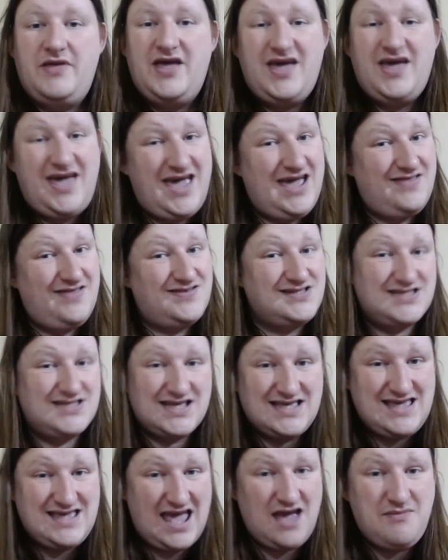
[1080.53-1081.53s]
hey, this is a
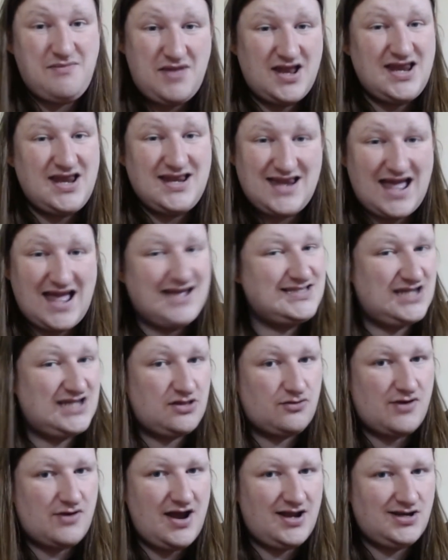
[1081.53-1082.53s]
game-ending nasty
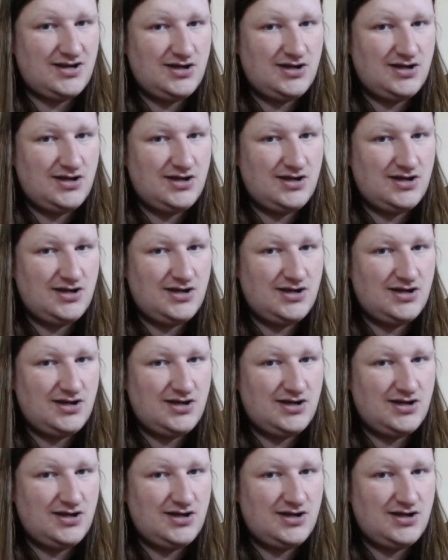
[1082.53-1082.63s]
threat,